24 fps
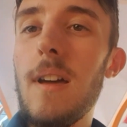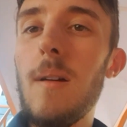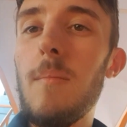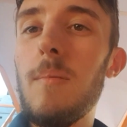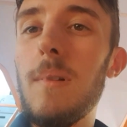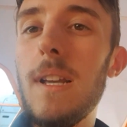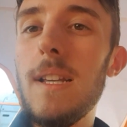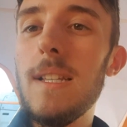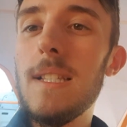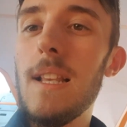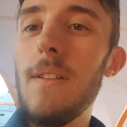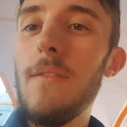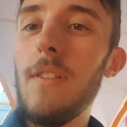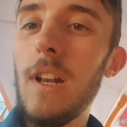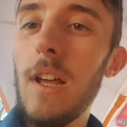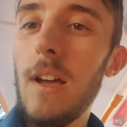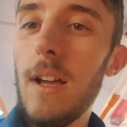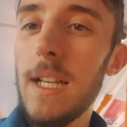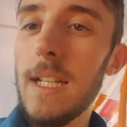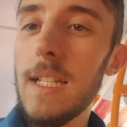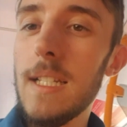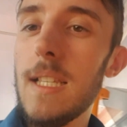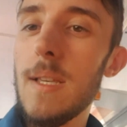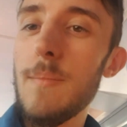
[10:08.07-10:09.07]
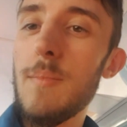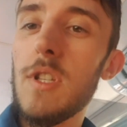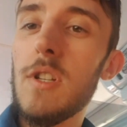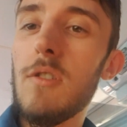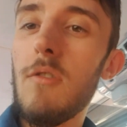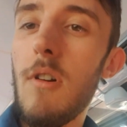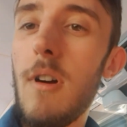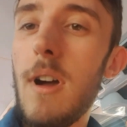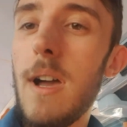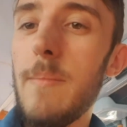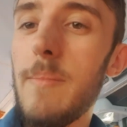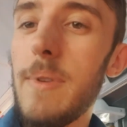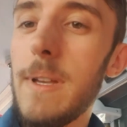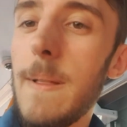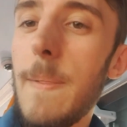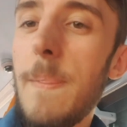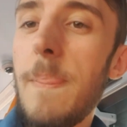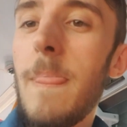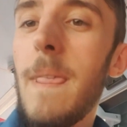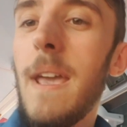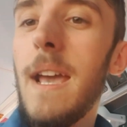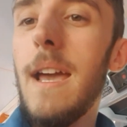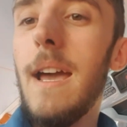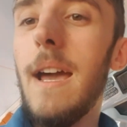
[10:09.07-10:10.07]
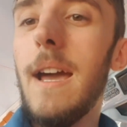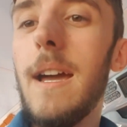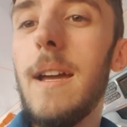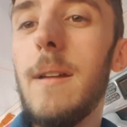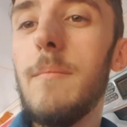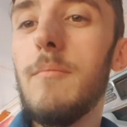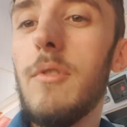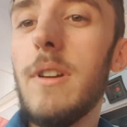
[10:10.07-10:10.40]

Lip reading: Please leave a like, subscribe, and